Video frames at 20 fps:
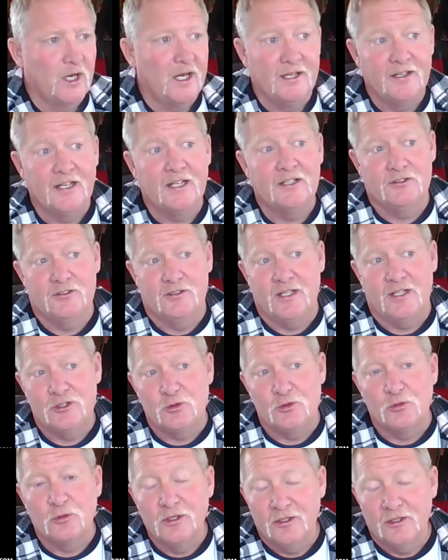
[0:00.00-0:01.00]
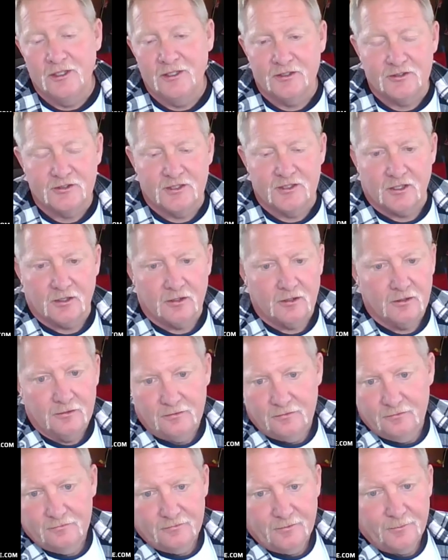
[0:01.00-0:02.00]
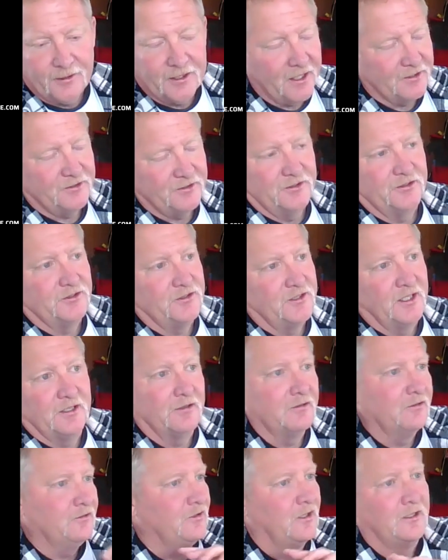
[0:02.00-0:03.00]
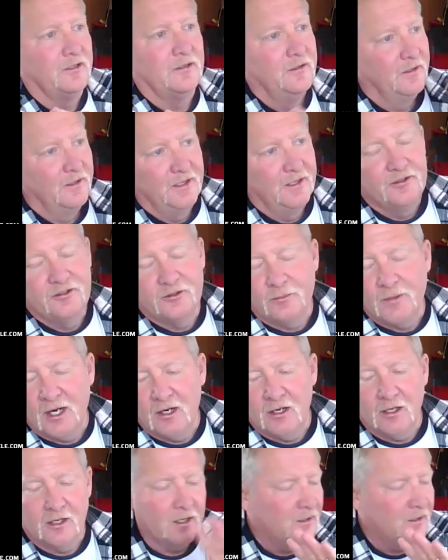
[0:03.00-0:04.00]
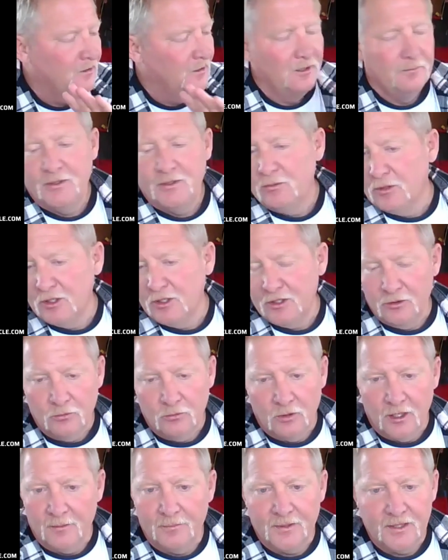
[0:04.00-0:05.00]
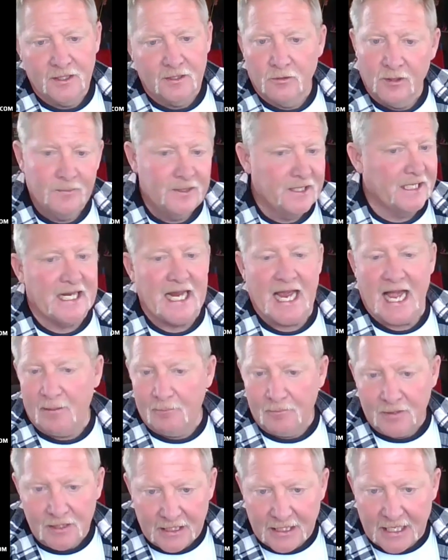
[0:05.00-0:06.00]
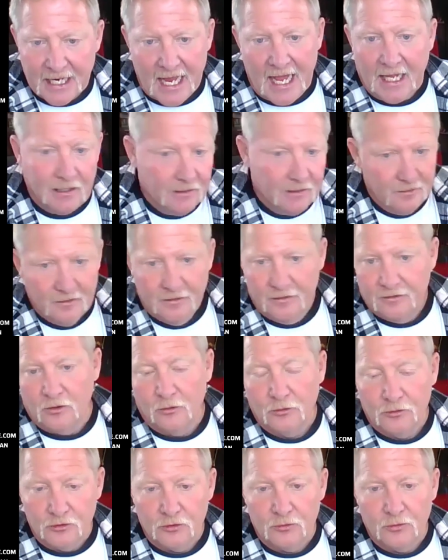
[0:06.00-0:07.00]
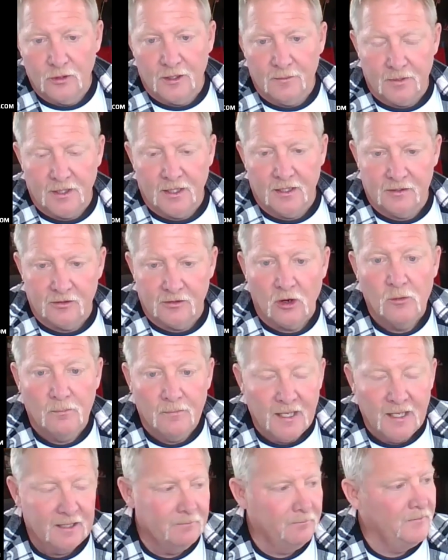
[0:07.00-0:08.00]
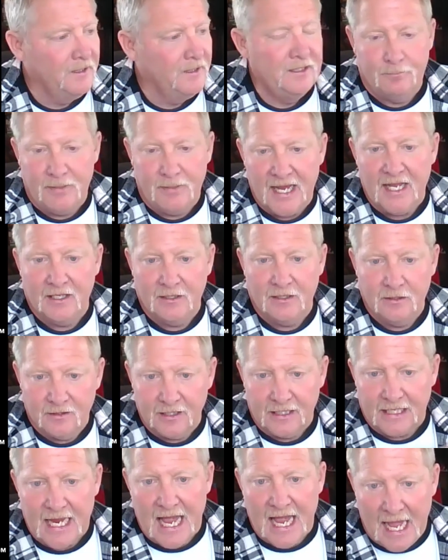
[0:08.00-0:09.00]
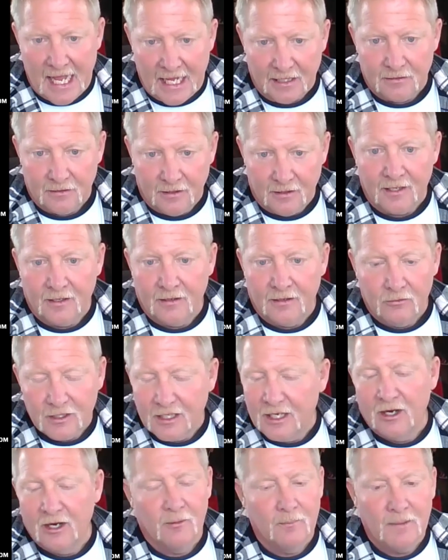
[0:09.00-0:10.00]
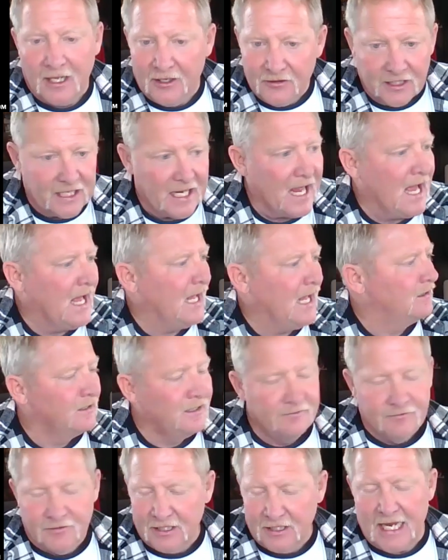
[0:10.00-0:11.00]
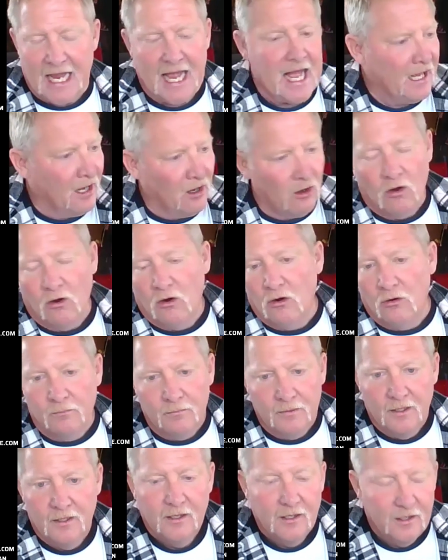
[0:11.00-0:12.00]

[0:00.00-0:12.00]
Right. And that's really the sticker. I mean, that's the sticker. It's like it's America. Be what you want to be. You want to be a cat, be a cat. Go do it. But don't make me pet the cat. I don't care about the cat. Leave the cat at home.